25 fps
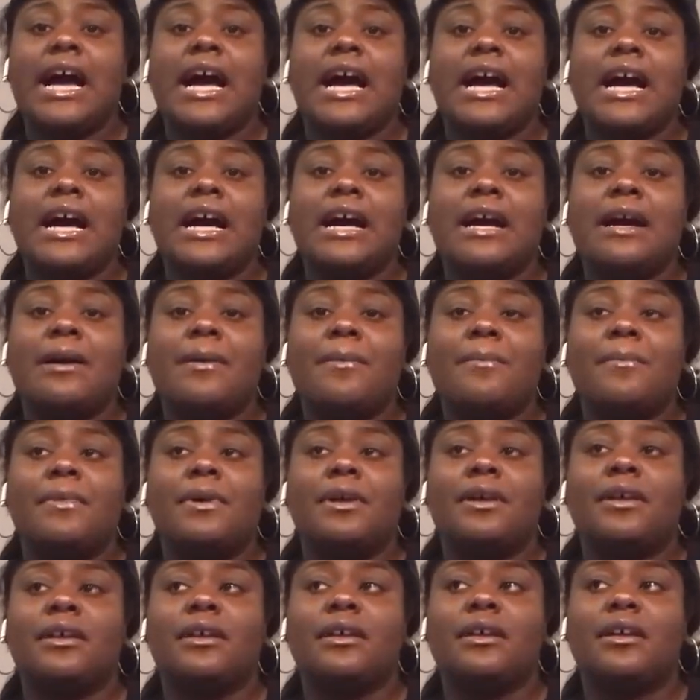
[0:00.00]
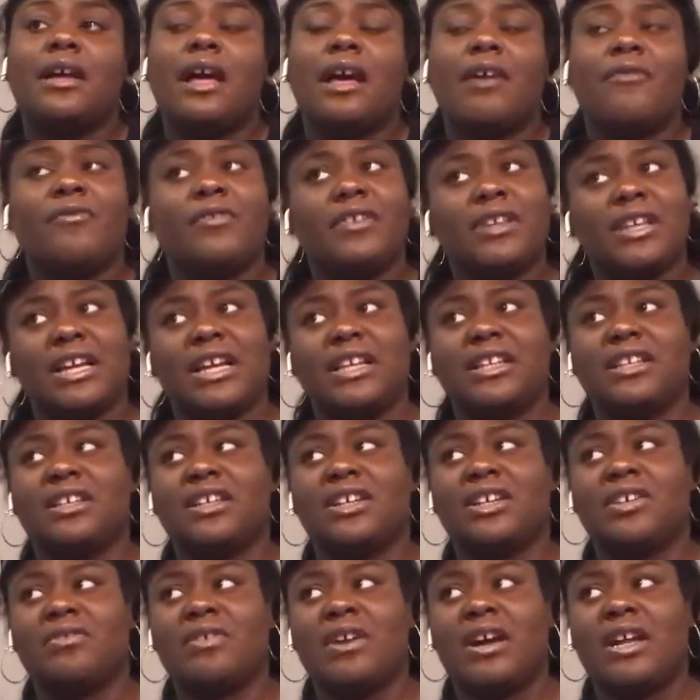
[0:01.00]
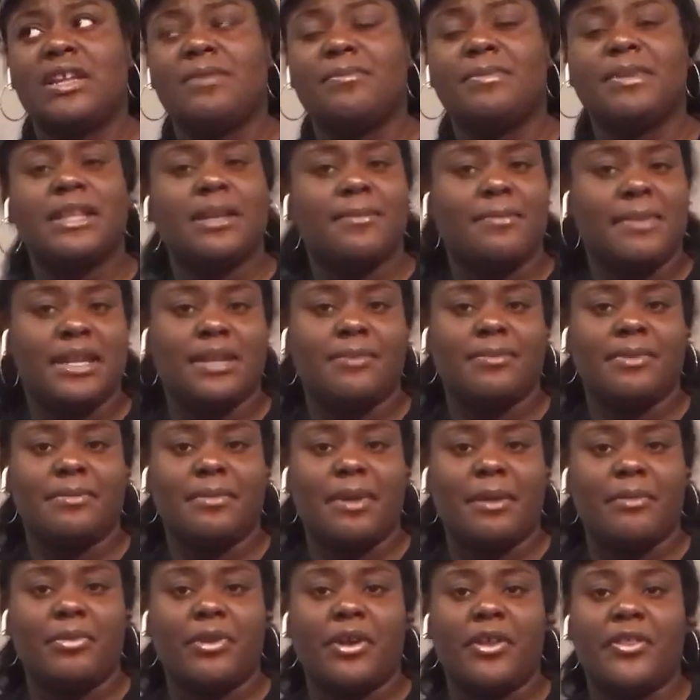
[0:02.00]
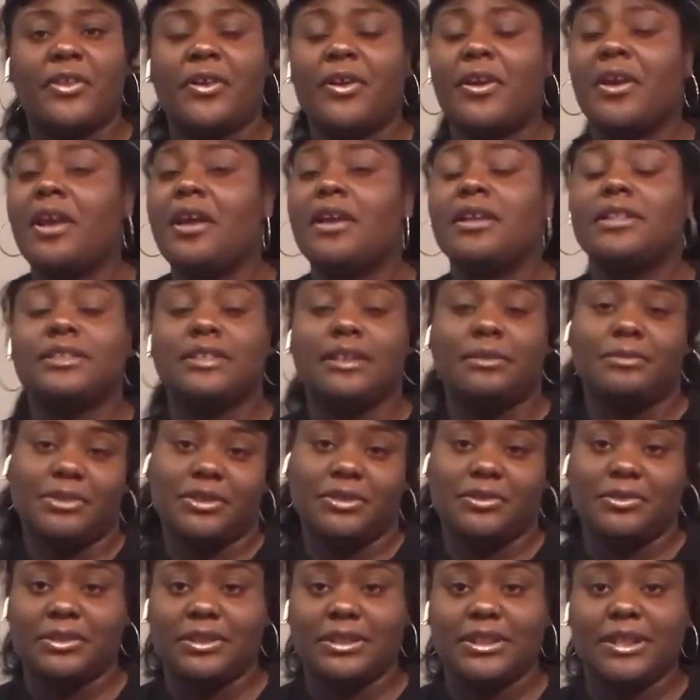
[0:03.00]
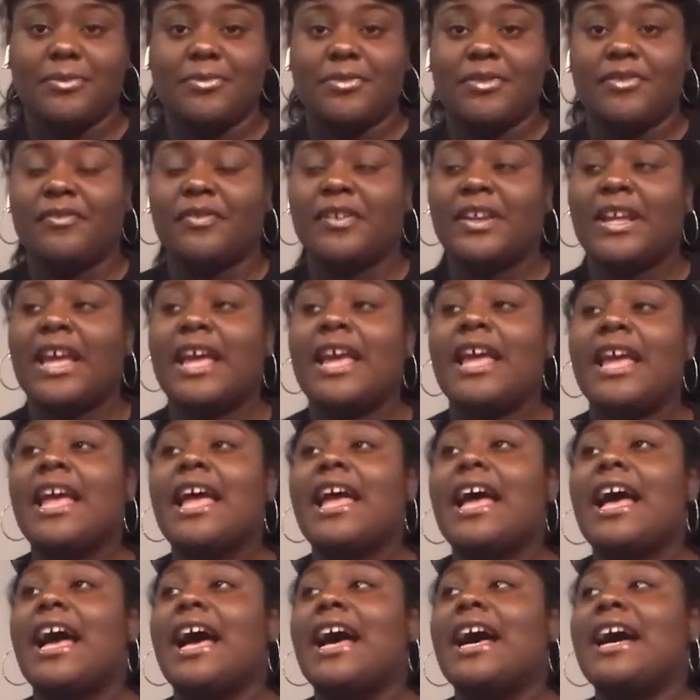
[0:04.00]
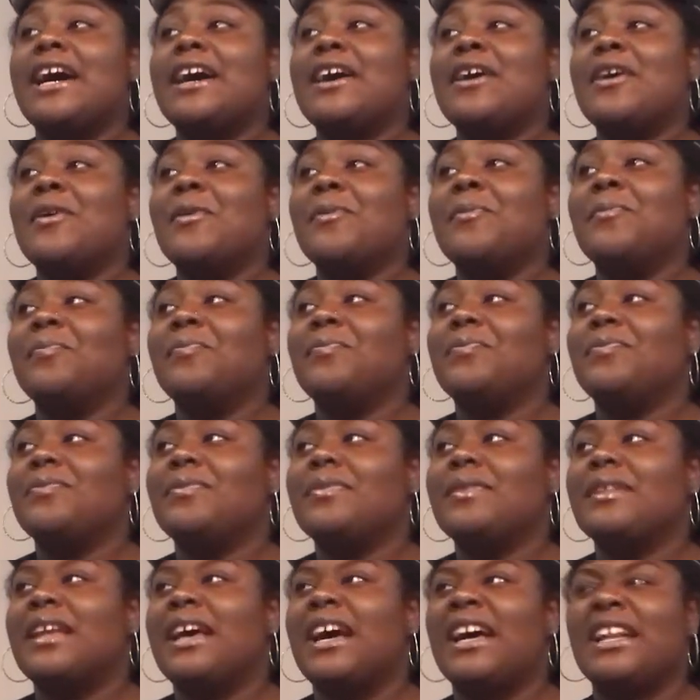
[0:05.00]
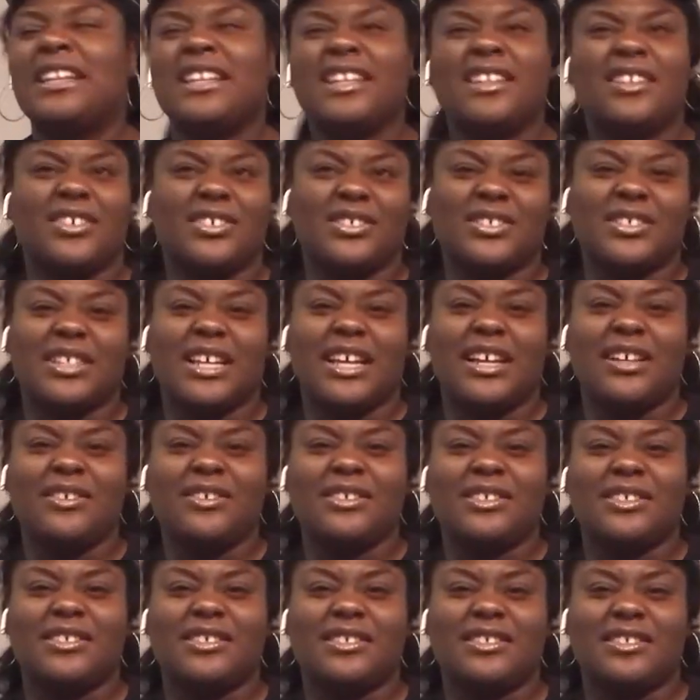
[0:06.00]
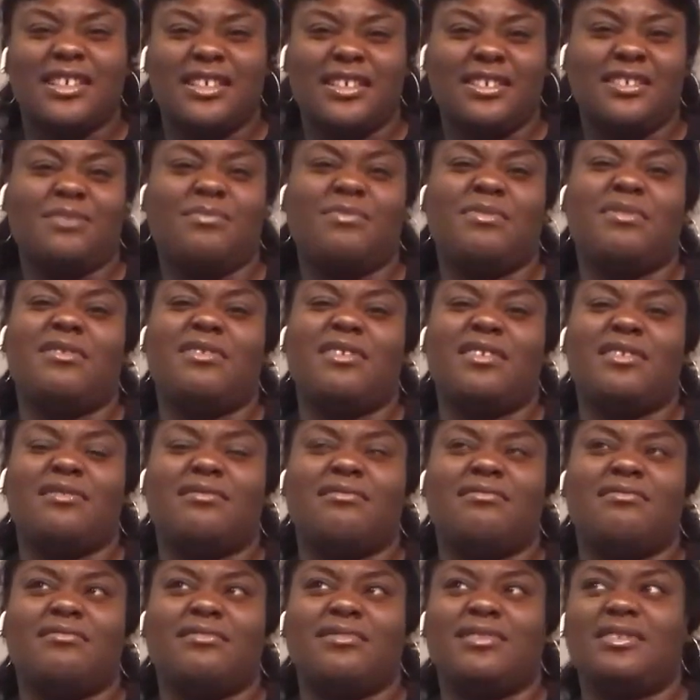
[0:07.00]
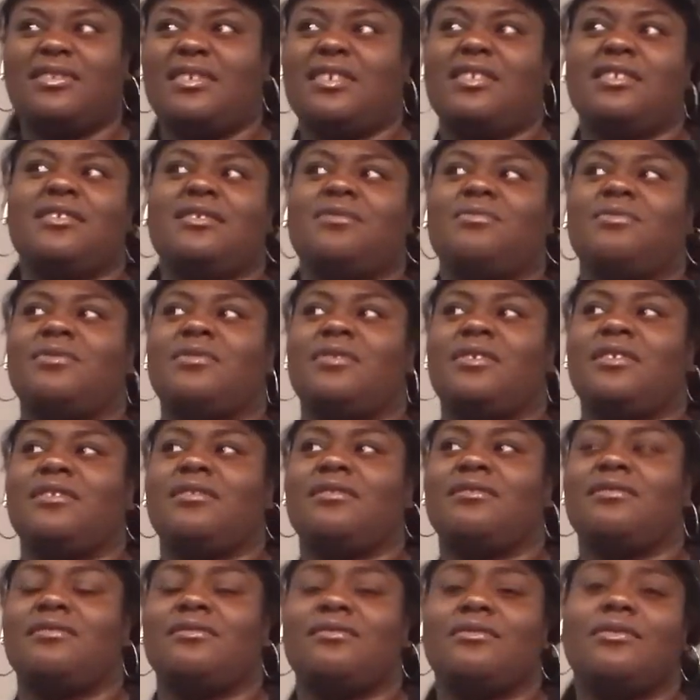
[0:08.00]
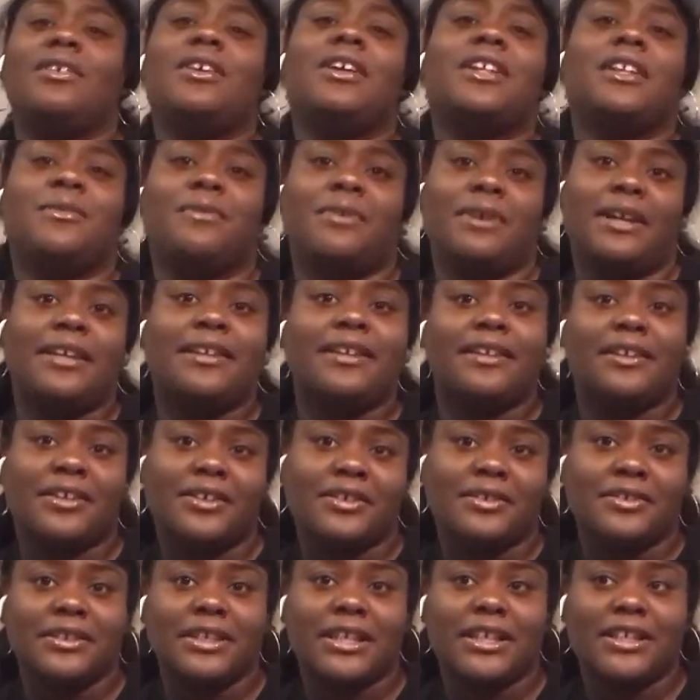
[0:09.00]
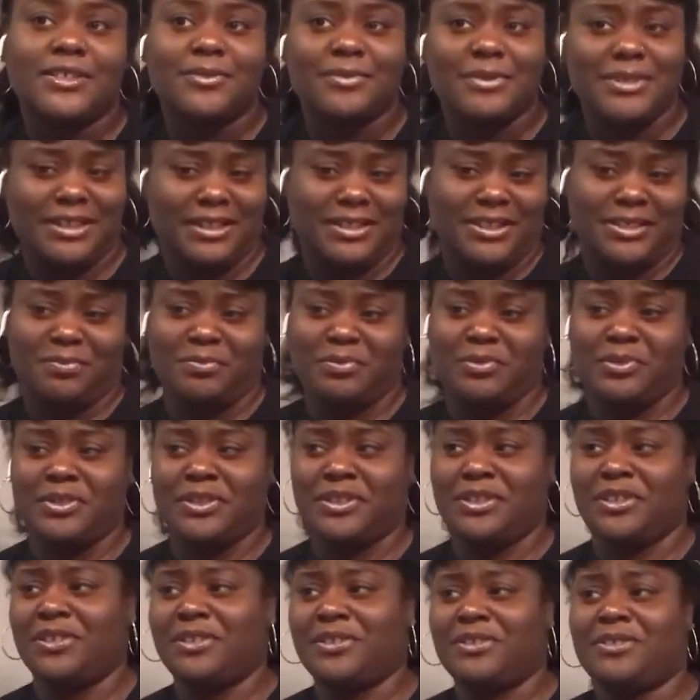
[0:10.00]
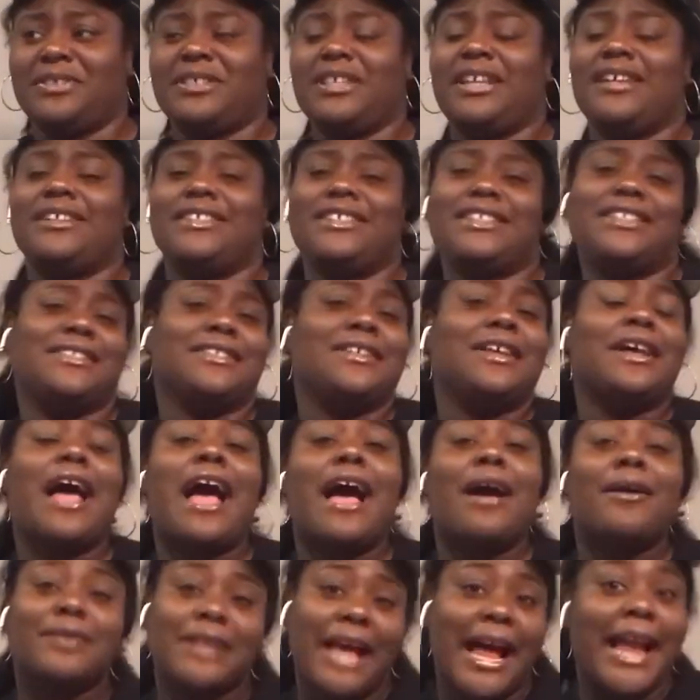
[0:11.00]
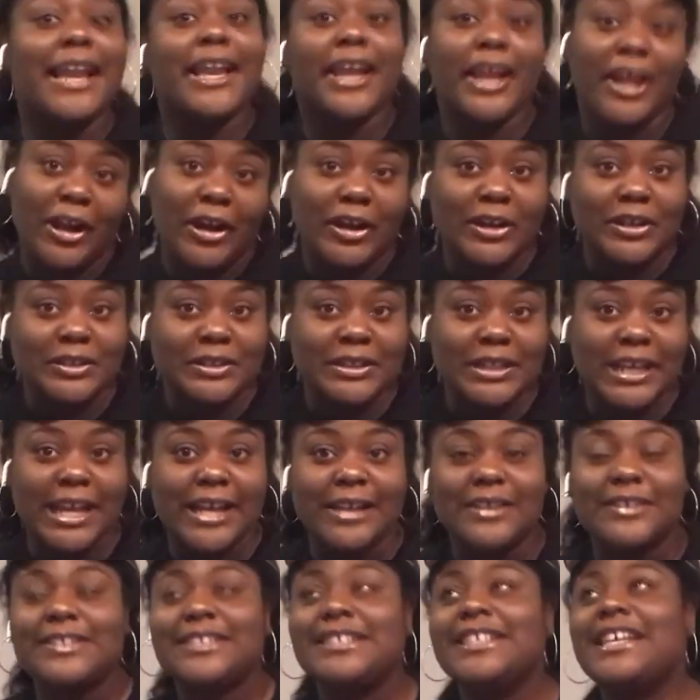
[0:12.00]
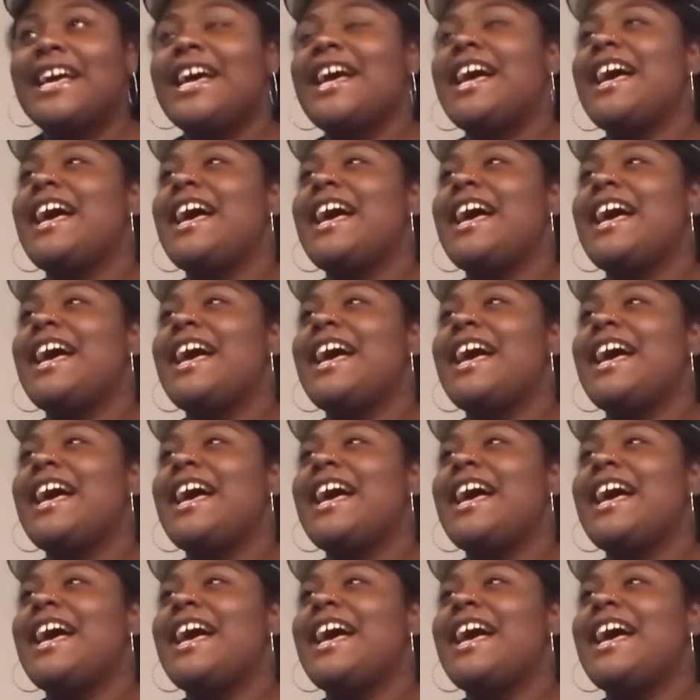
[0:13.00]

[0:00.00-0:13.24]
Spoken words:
I feel like I did karate, but that might have been my brother. So I'm just gonna skip over that. I did Girl Scouts. Is that a sport? It's not a sport. Well, anyway, I did Girl Scouts. We did sports in Girl Scouts. I did Girl Scouts.